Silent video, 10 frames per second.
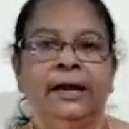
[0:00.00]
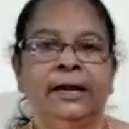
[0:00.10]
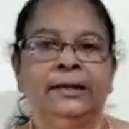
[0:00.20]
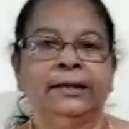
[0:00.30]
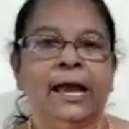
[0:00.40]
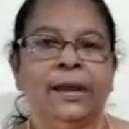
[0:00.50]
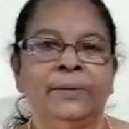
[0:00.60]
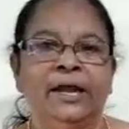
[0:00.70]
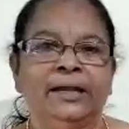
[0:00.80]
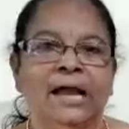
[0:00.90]
it can
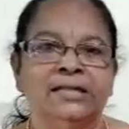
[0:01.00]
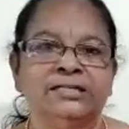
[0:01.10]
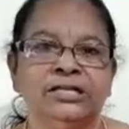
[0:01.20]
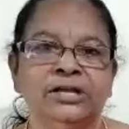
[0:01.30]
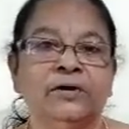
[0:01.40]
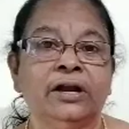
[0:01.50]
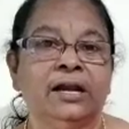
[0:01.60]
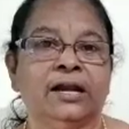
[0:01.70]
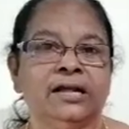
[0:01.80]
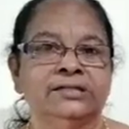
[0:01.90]
be a transitive or
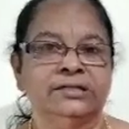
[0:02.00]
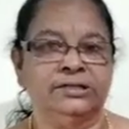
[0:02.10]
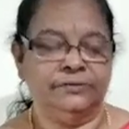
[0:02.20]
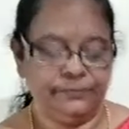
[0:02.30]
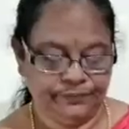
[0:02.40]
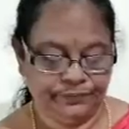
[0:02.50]
intransitive?